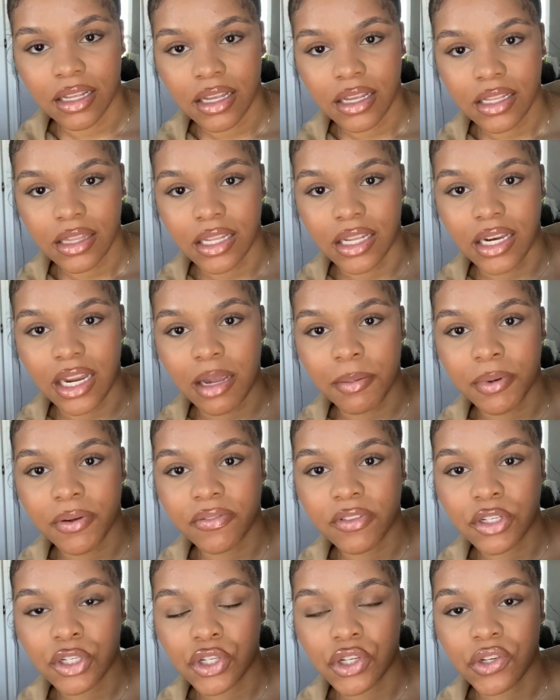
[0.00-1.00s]
The name of
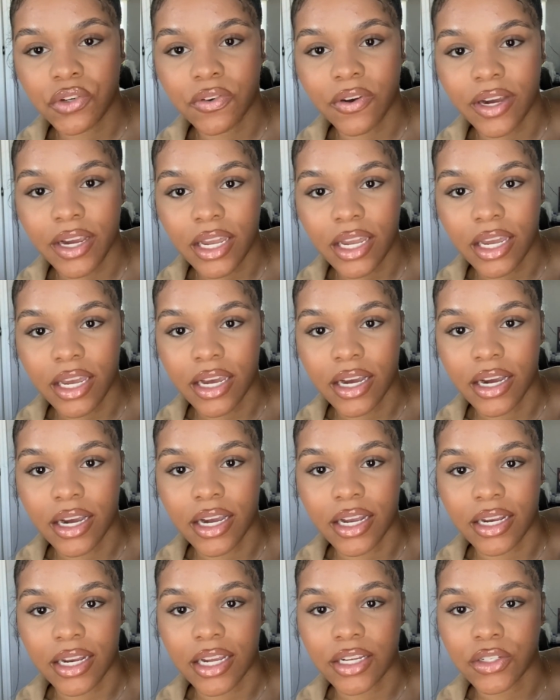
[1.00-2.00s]
the shoe right here,
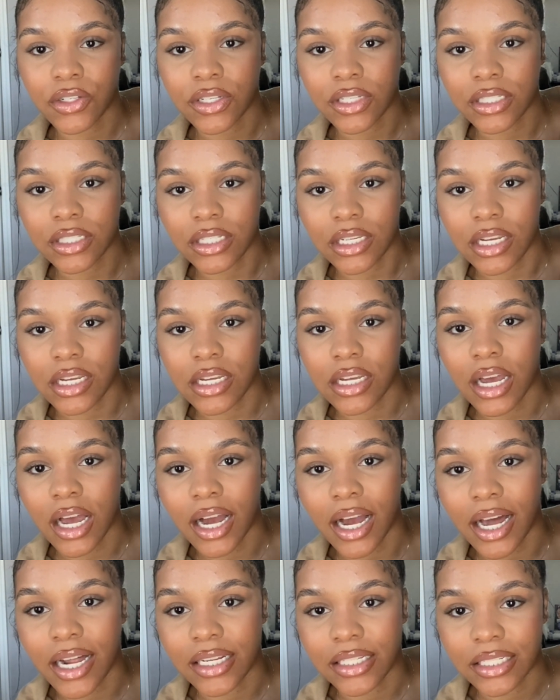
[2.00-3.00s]
and as you can see, I
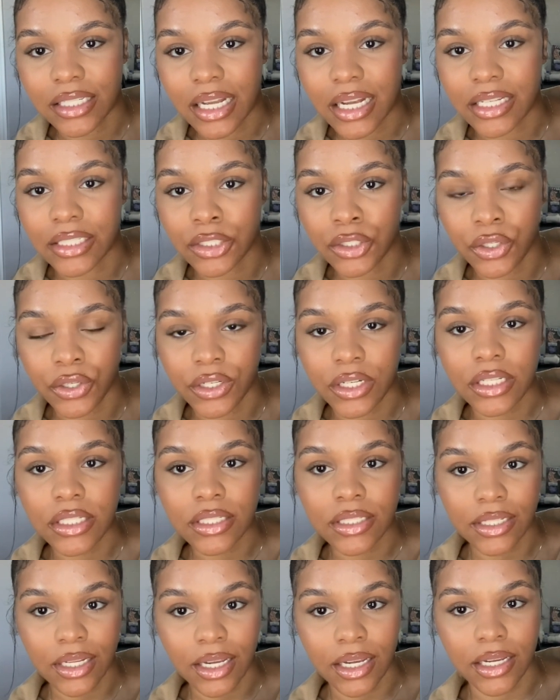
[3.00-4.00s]
got a size
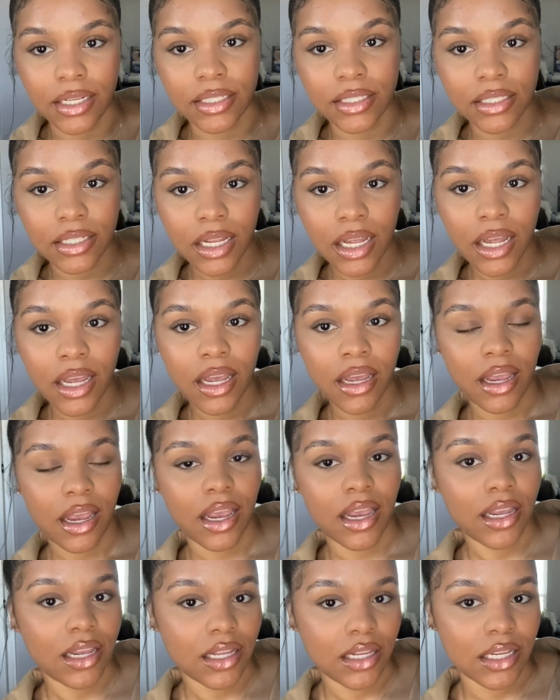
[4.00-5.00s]
36,
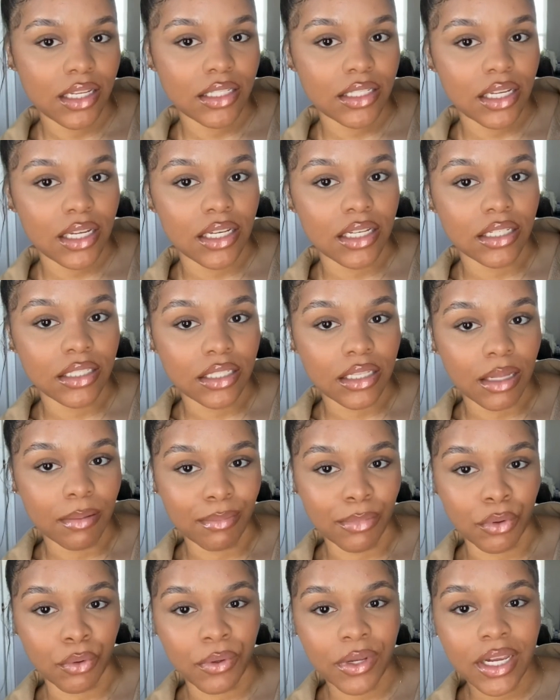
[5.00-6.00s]
and this is the
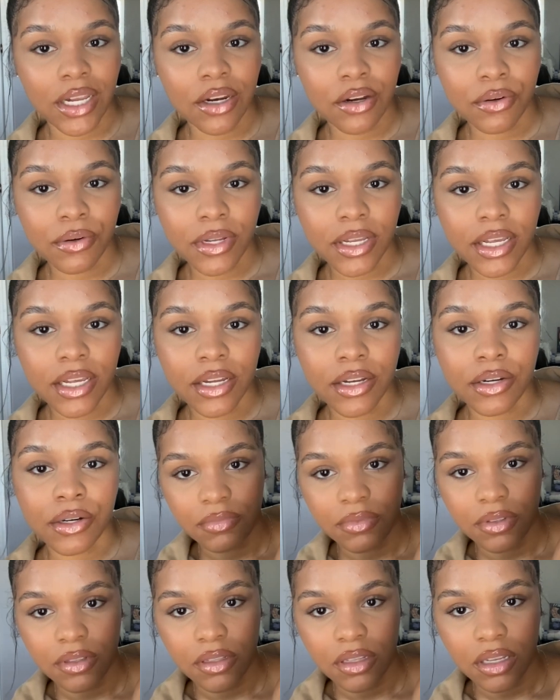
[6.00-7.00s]
Mojito heel
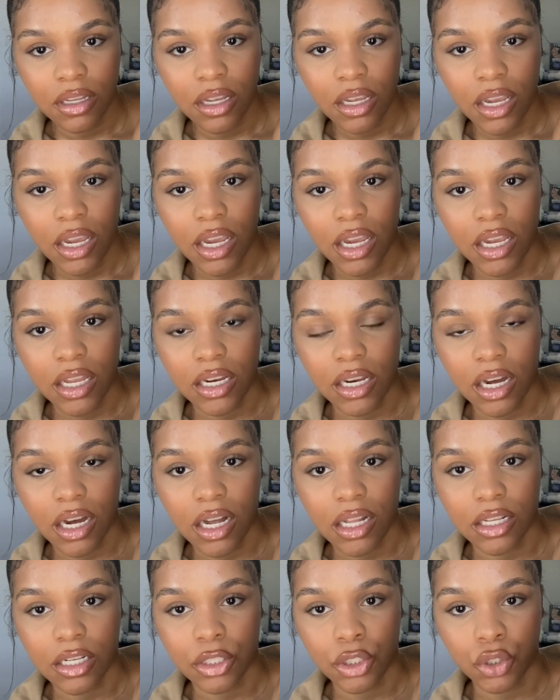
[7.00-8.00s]
in the
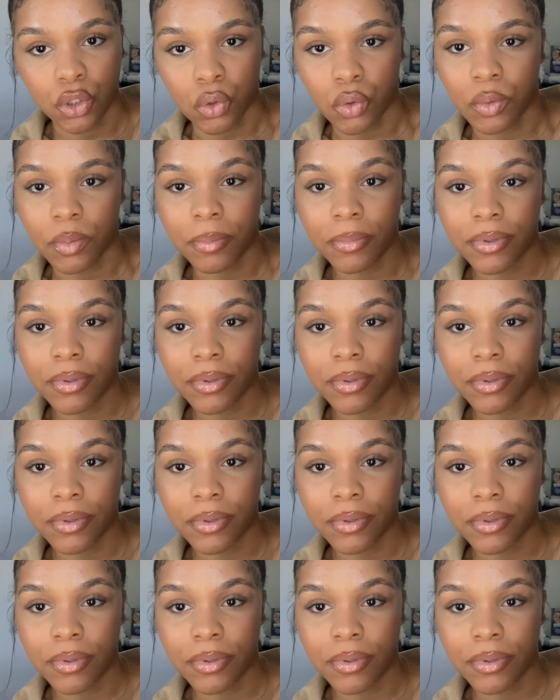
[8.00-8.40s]
color taupe.